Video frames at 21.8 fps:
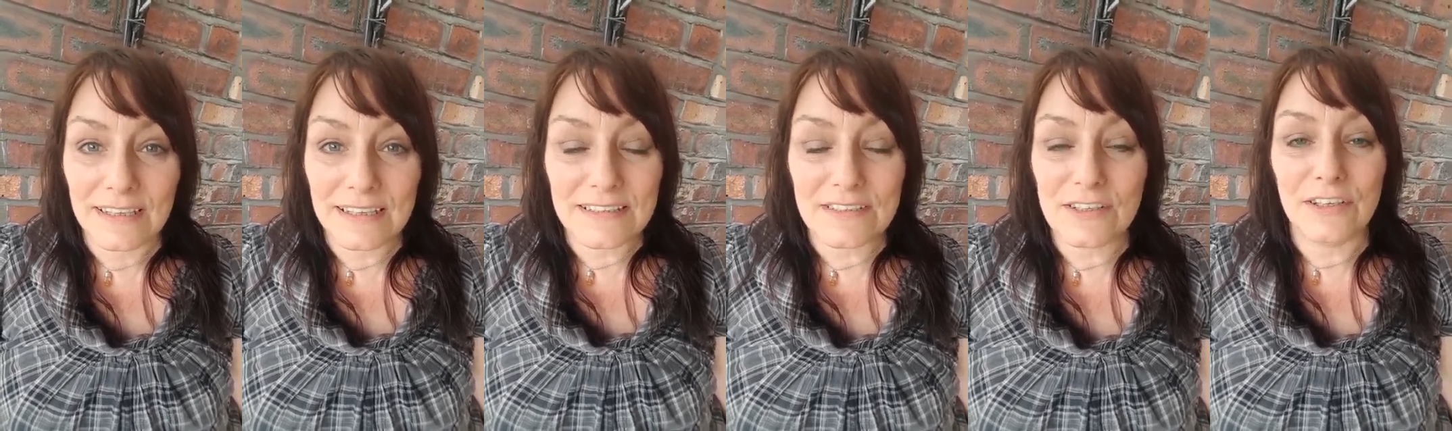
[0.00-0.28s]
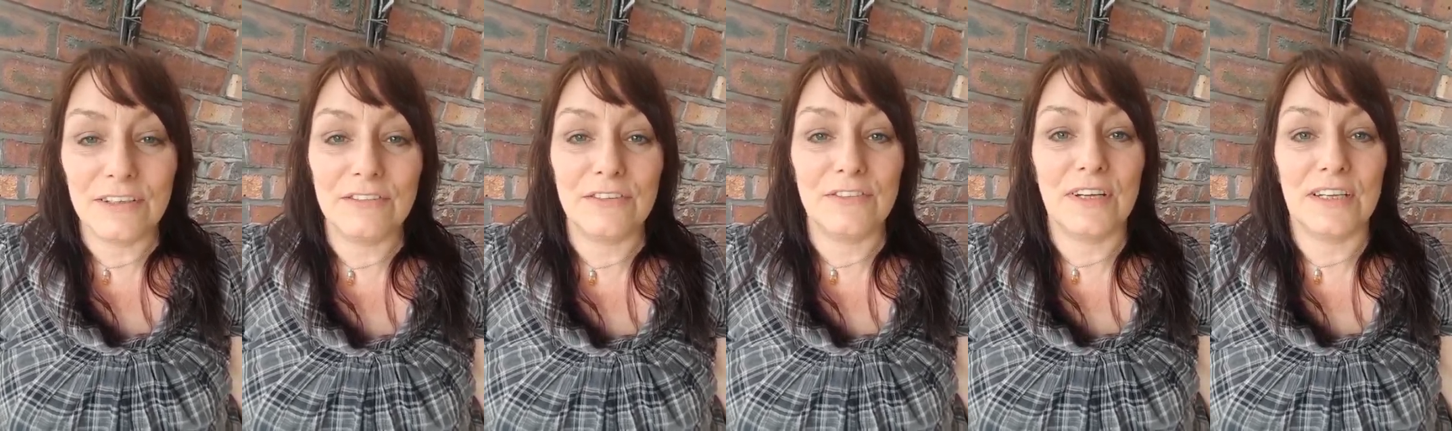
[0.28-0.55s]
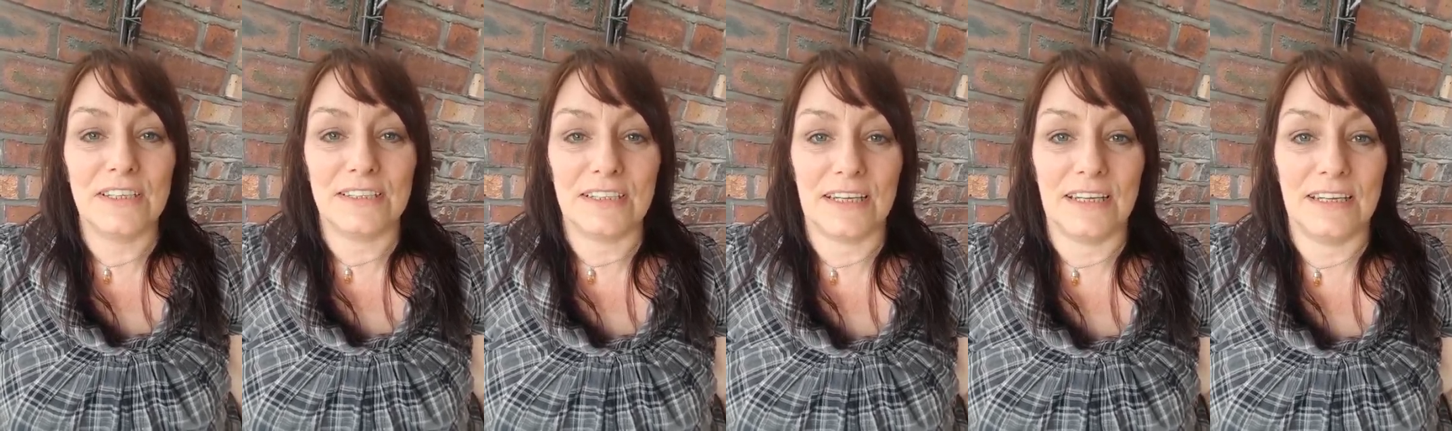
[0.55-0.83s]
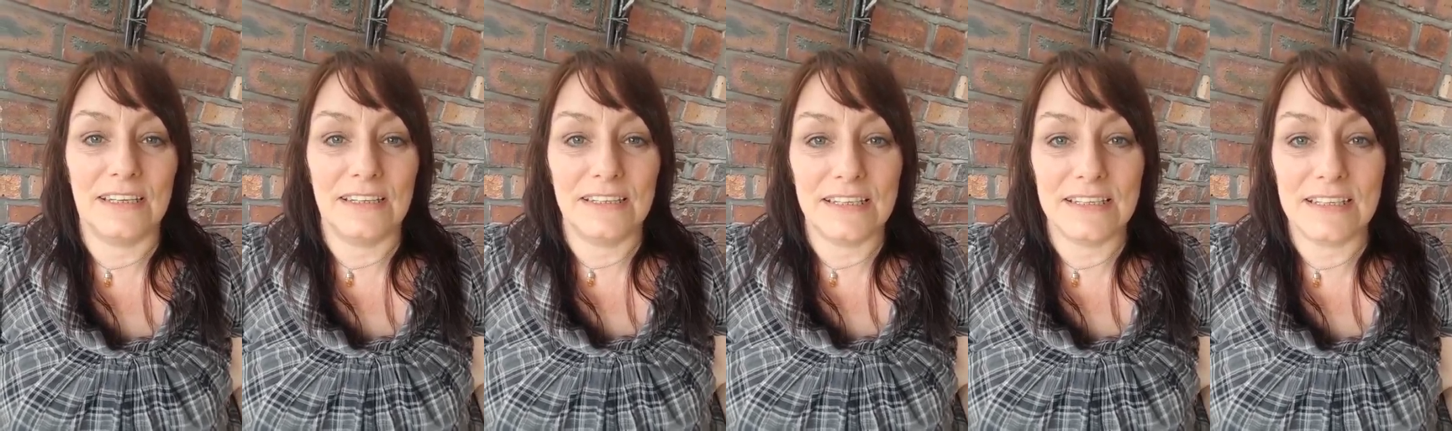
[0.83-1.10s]
He's not even read
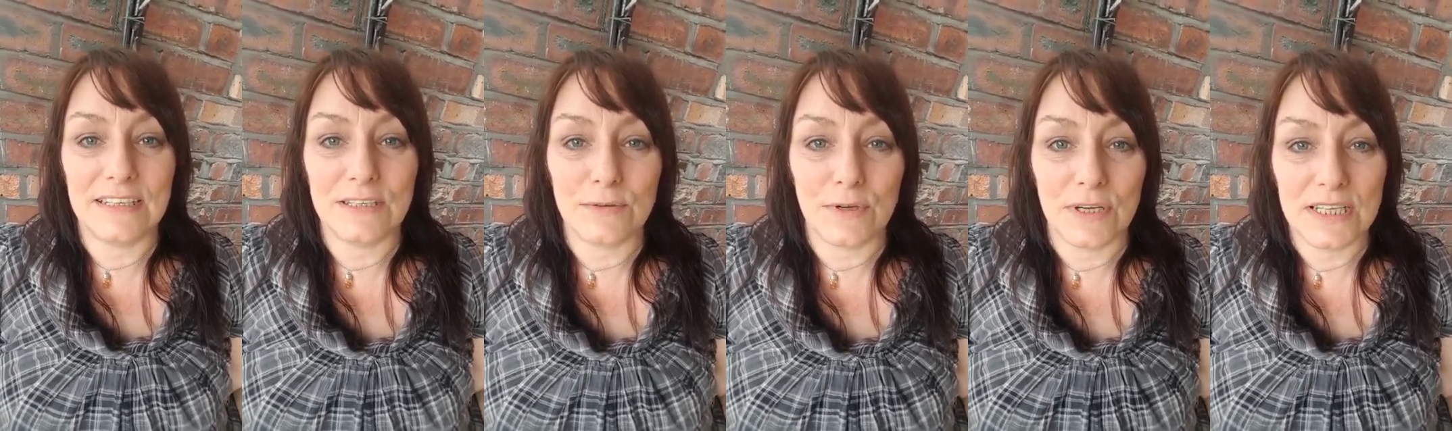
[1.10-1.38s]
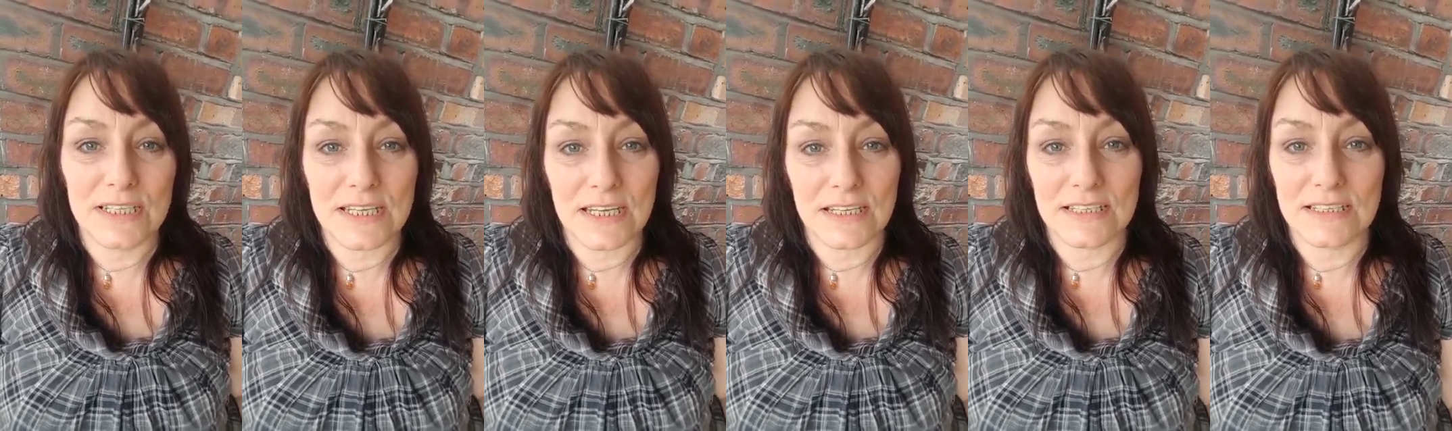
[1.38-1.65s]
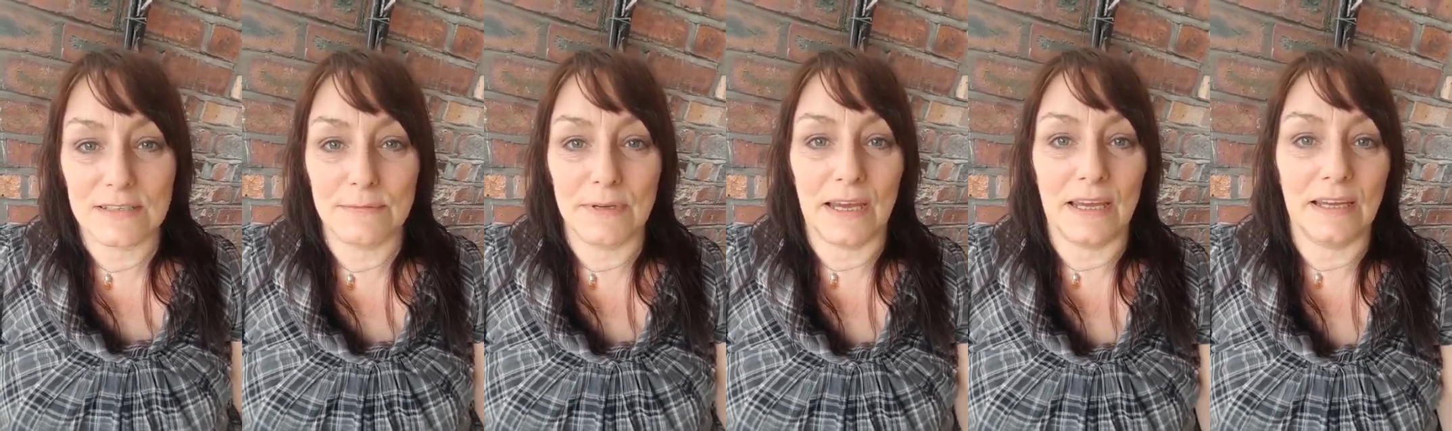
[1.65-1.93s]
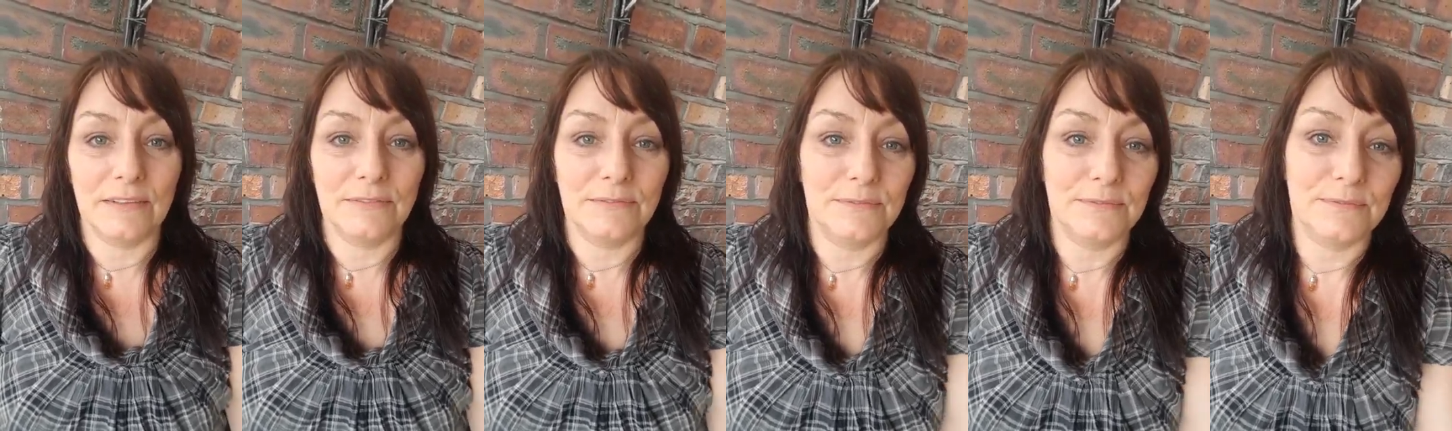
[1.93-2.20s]
it. This is what he said to me,
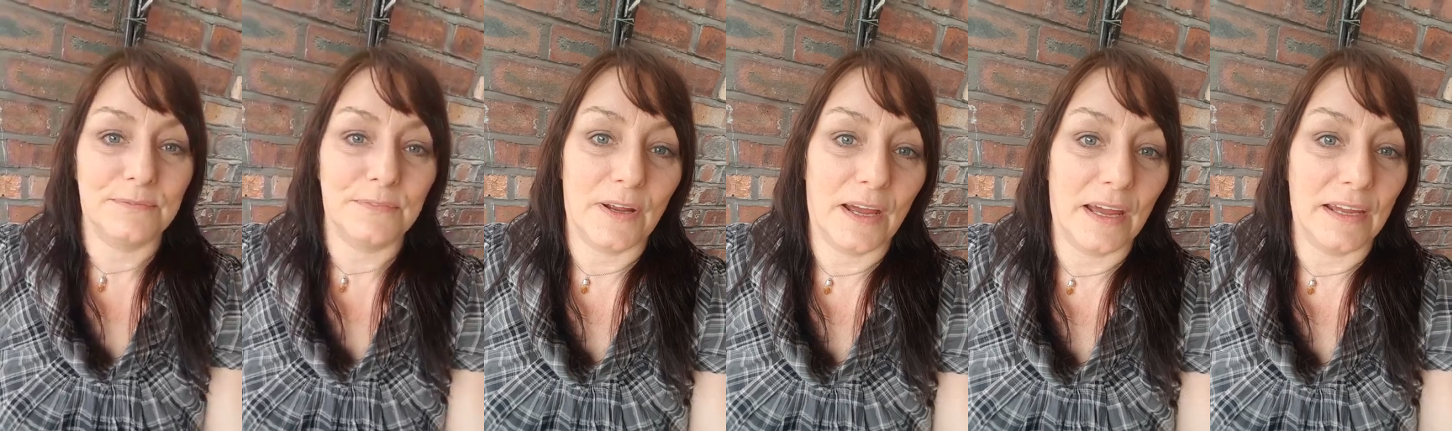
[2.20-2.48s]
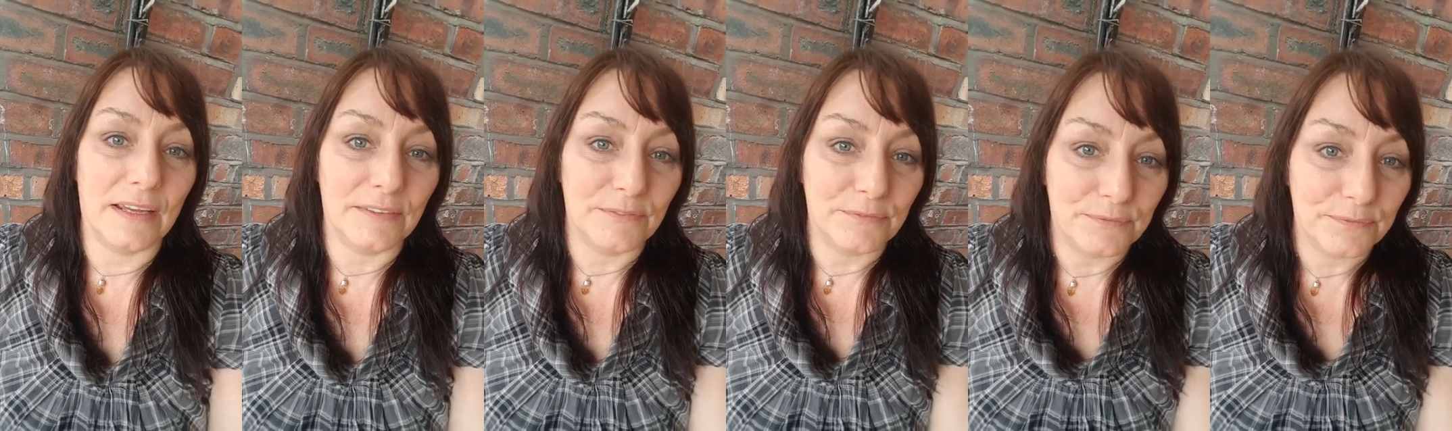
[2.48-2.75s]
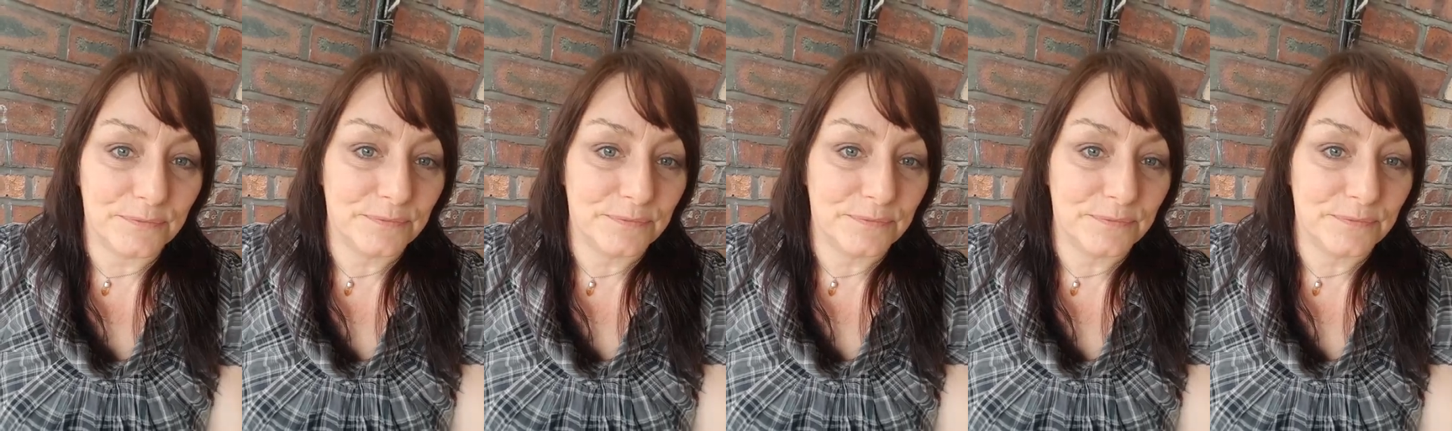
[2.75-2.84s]
right?